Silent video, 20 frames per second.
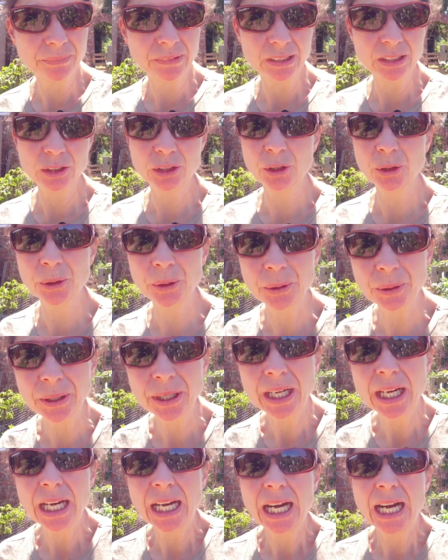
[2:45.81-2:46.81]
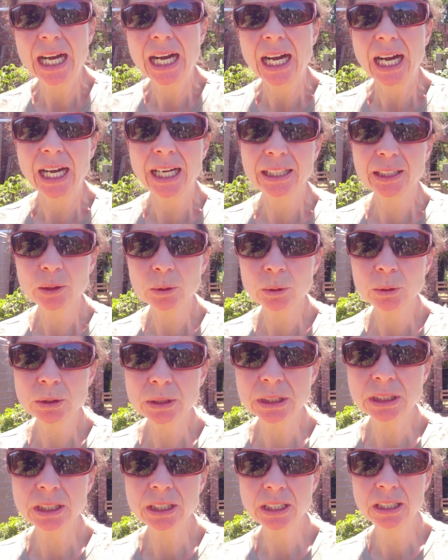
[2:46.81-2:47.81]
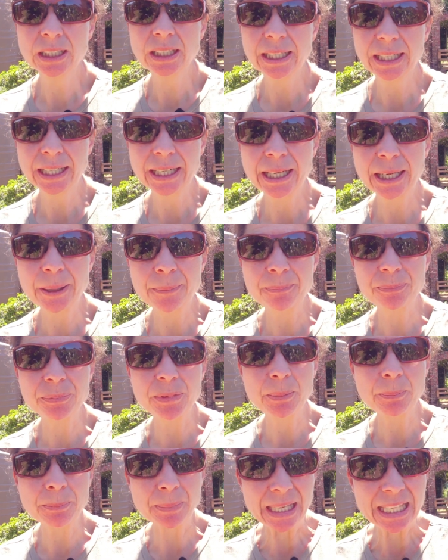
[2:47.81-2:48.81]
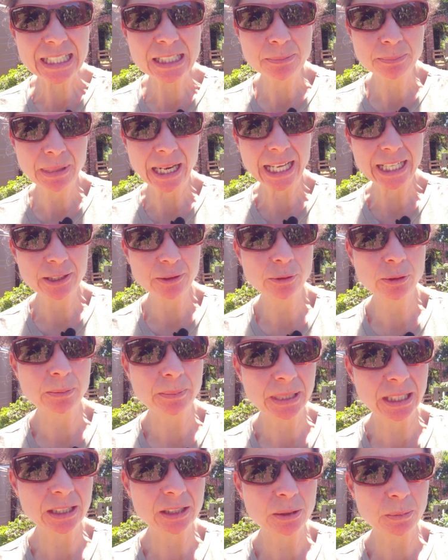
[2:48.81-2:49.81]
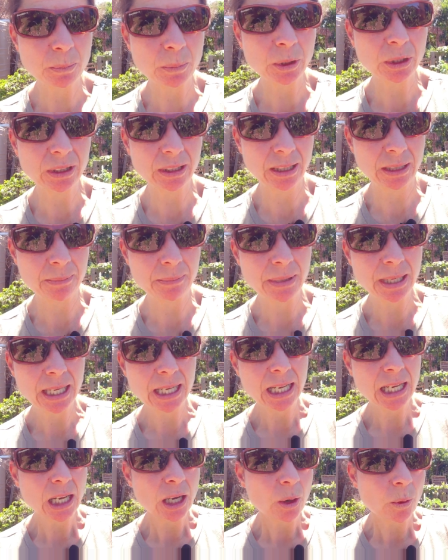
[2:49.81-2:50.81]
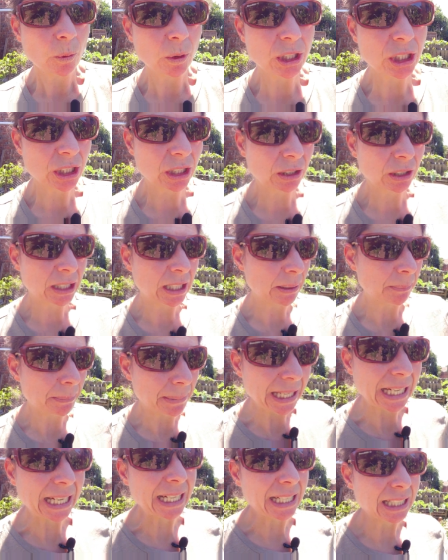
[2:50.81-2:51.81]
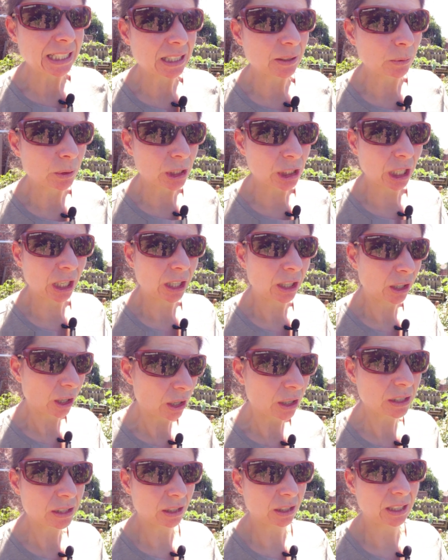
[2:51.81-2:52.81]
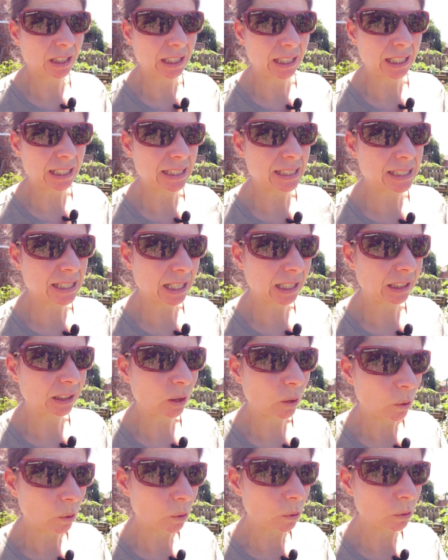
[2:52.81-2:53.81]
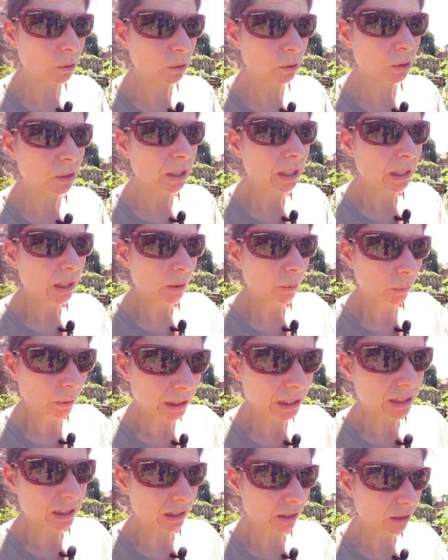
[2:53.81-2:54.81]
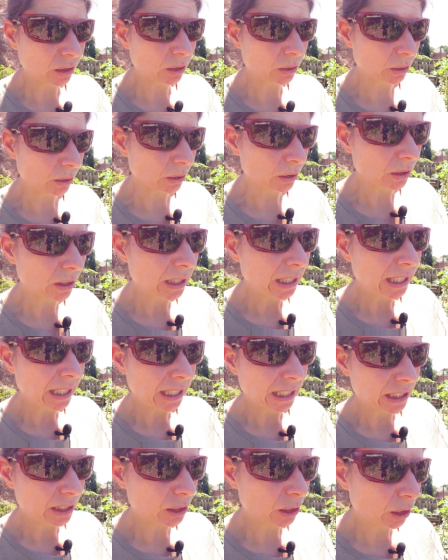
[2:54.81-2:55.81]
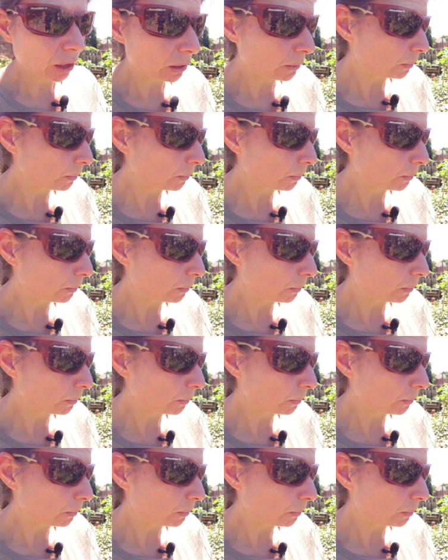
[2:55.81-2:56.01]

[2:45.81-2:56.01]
So I thought the best place for me to put them, which in a bed which I know is going to get sun the whole winter through, is going